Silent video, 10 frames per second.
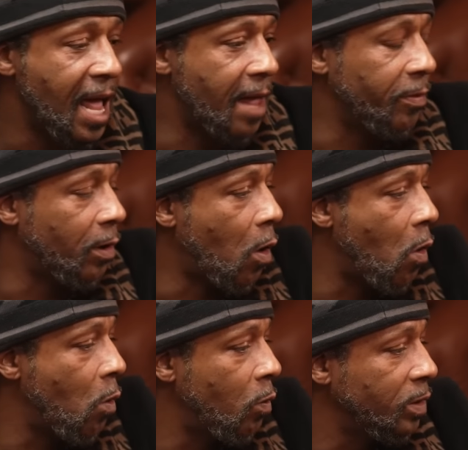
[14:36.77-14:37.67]
And the
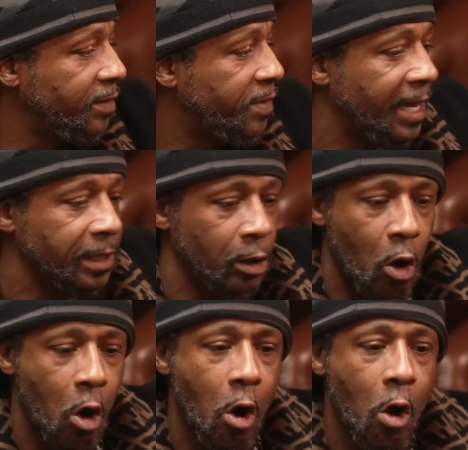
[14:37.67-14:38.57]
only thing that
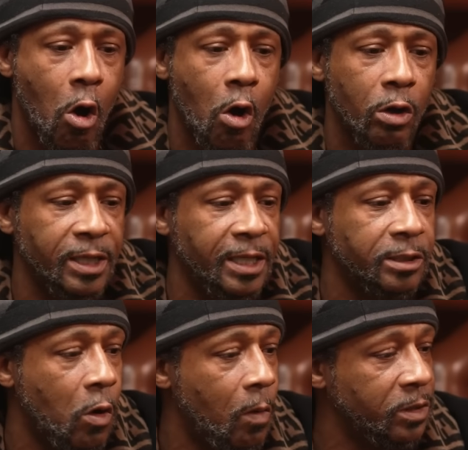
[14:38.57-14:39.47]
all of
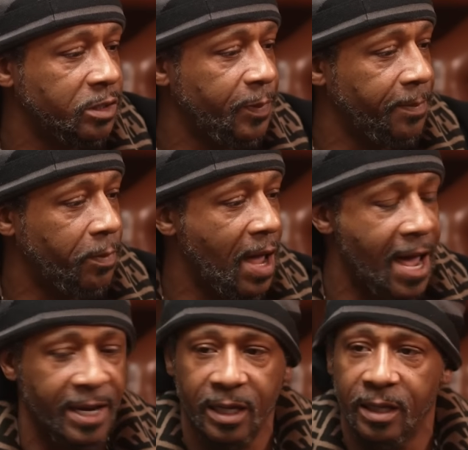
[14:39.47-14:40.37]
these homeless people
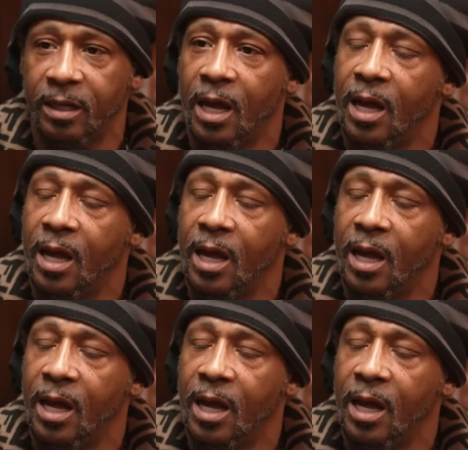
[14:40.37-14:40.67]
had in,